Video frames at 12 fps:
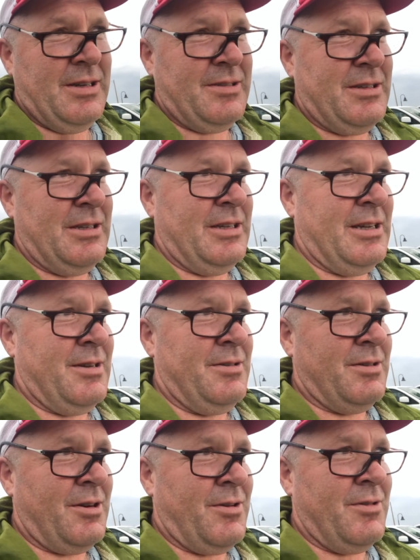next thing you know
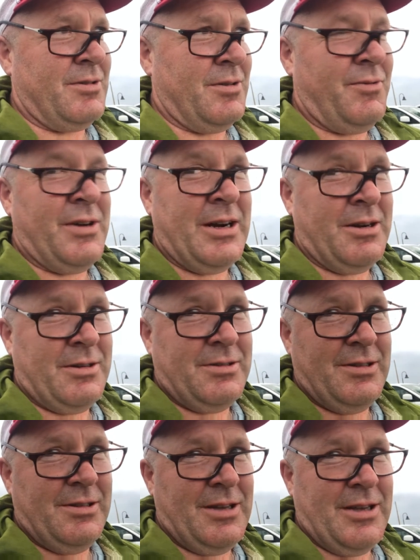your car's on fire because
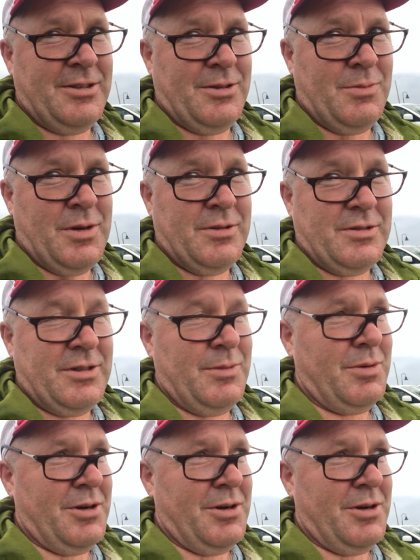he's got your emergency